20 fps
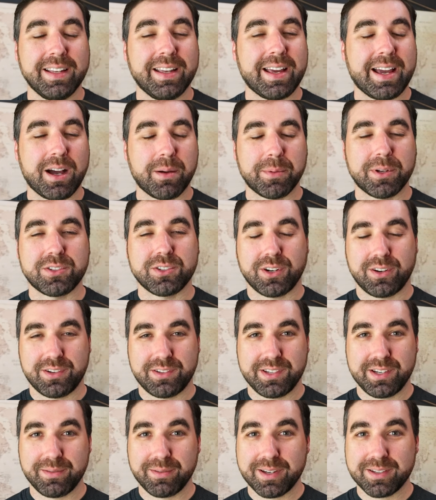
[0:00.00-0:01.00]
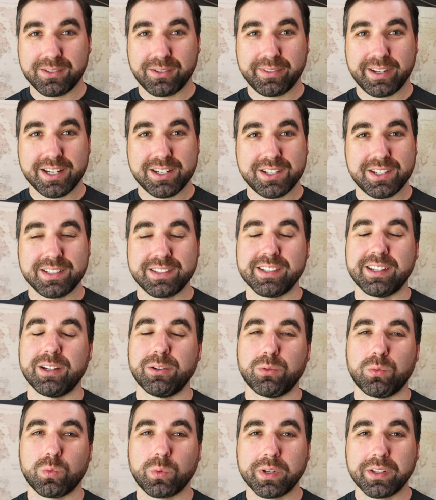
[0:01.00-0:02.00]
How much are seat reservations? It
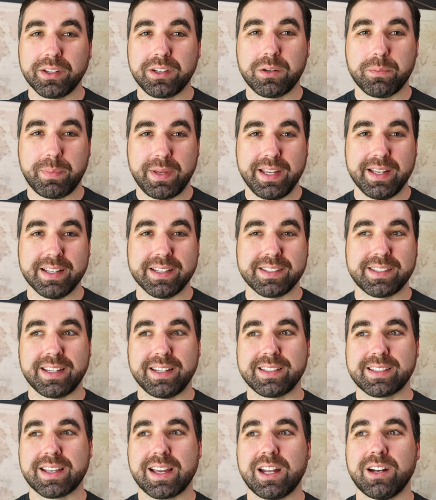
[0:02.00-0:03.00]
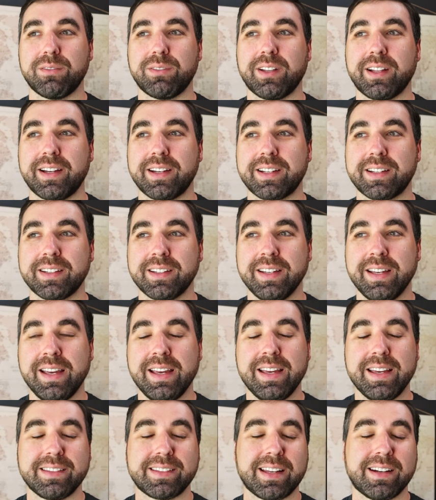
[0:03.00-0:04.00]
really depends. It's kind of like
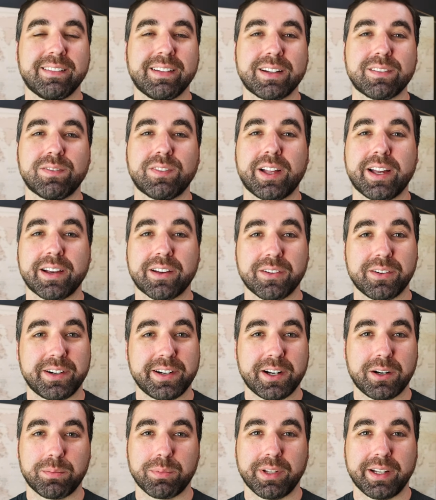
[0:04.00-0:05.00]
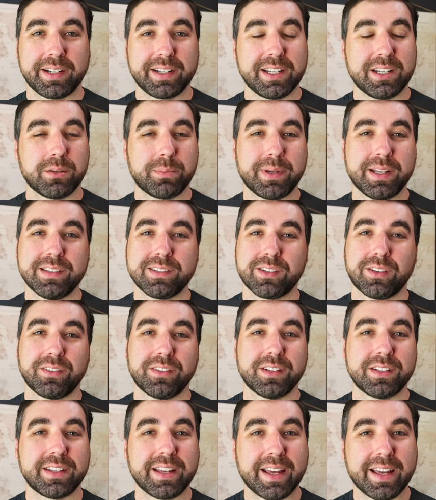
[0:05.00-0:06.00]
flying on an airplane. It depends on
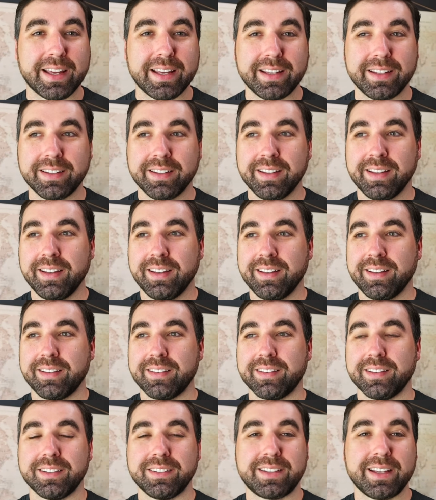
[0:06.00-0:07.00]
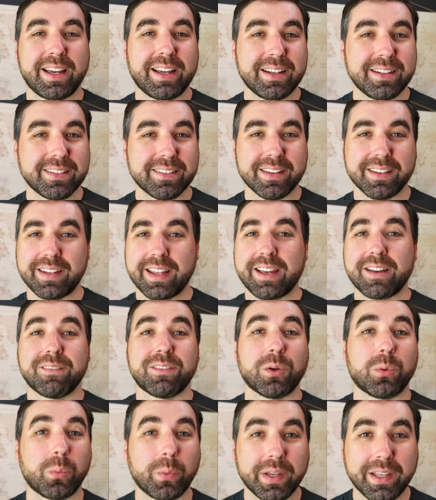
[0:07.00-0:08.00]
the day, the day of
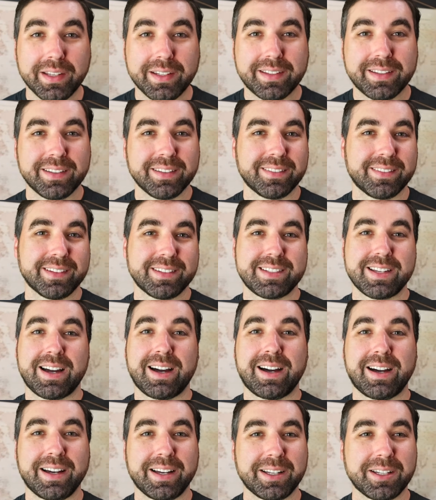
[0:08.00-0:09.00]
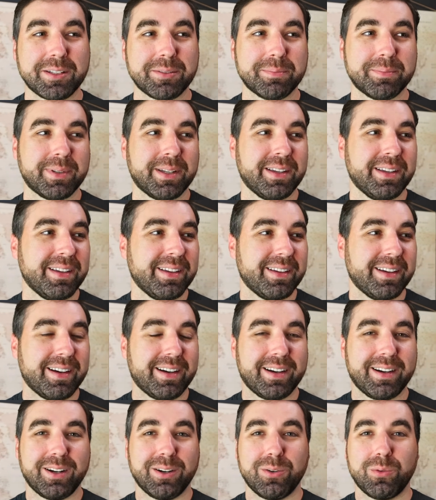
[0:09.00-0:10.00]
the week, the time,
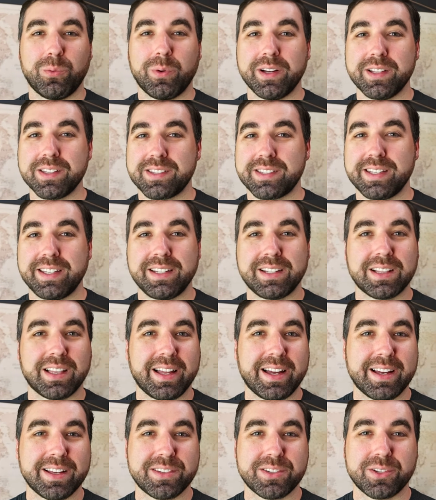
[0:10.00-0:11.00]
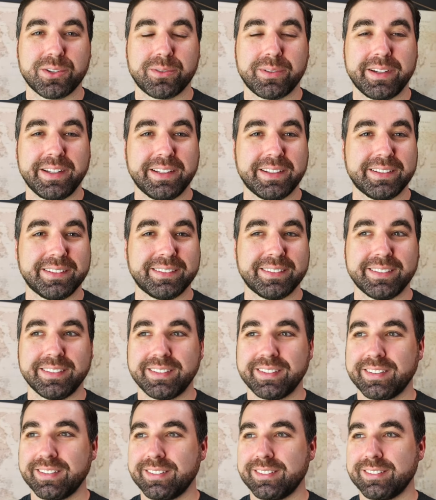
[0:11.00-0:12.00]
what seat class you're
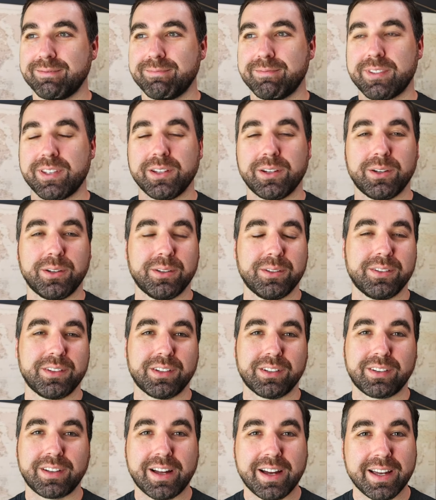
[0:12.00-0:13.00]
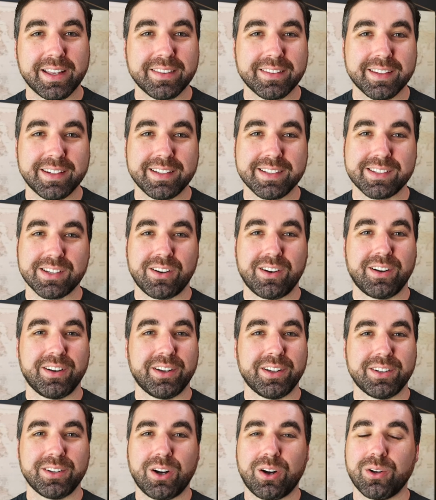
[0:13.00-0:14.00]
in, the line that it's
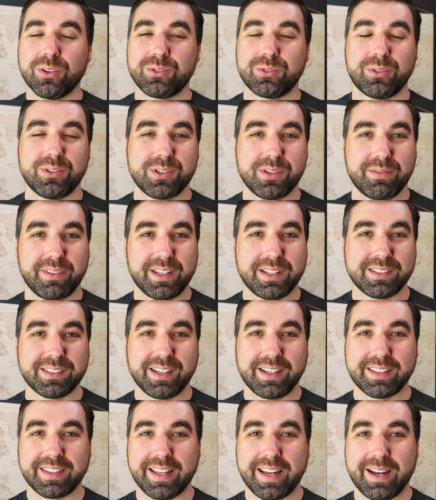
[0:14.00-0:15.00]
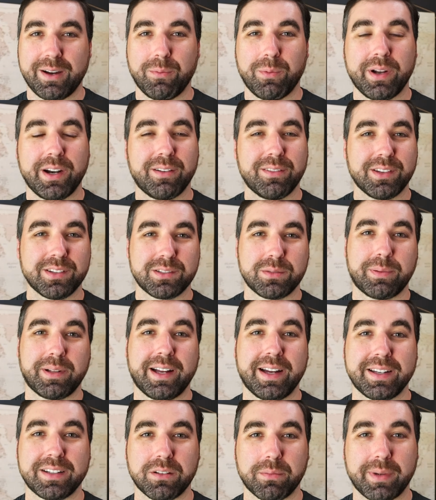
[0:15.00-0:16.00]
on, all sorts of things like that. Whatever the
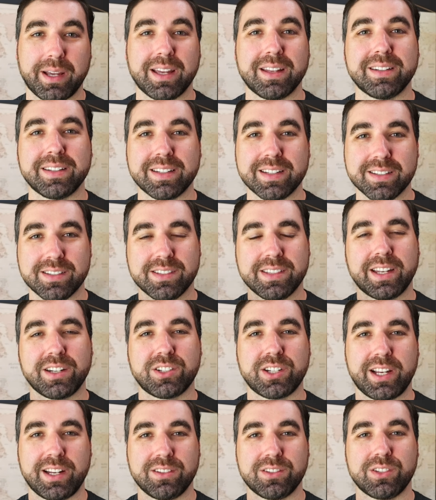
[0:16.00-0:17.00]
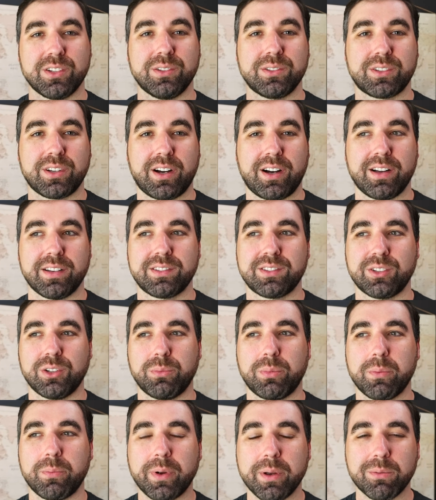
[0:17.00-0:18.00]
supply and demand is, they change those costs. So
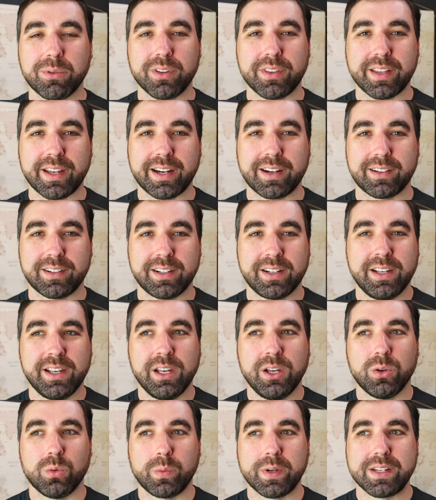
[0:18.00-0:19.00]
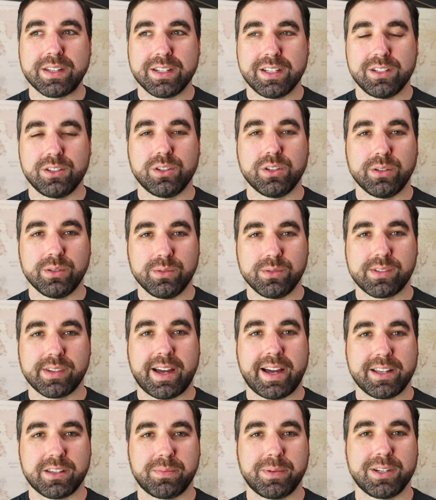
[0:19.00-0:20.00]
when we were there, we did use
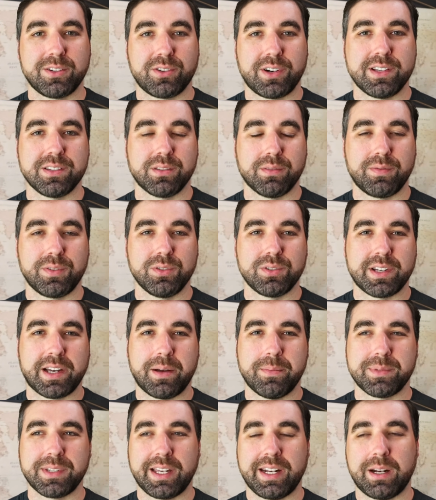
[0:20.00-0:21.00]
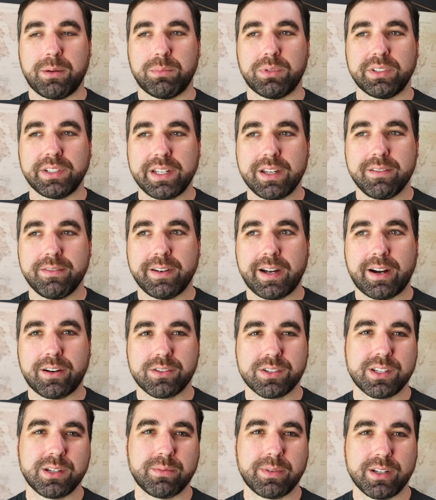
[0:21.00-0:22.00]
high-speed trains a few times, and I believe our
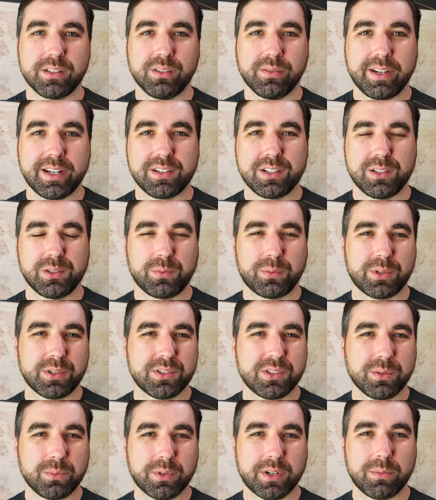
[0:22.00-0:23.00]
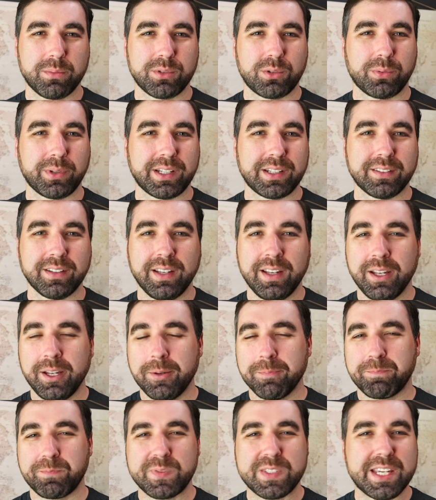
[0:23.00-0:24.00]
seat reservations were somewhere between
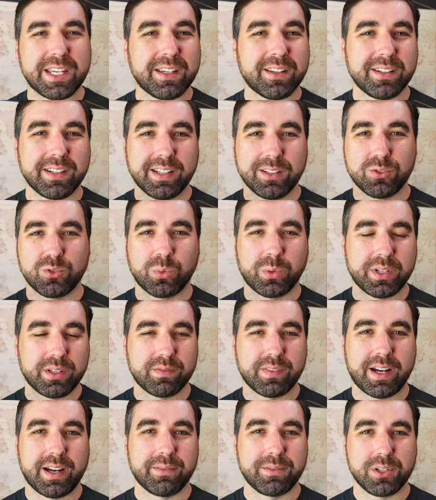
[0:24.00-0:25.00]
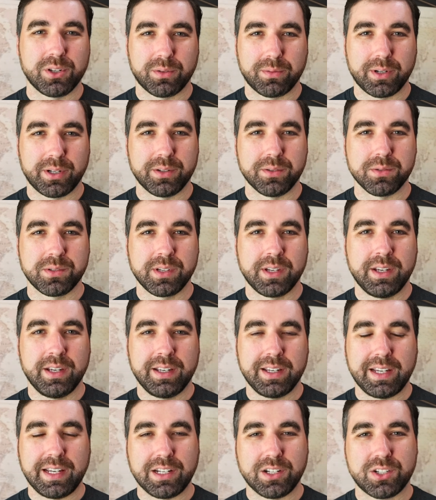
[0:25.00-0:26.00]
10 and 25 euros
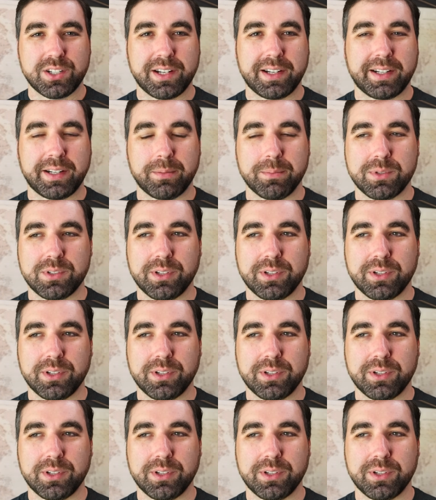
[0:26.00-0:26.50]
each time.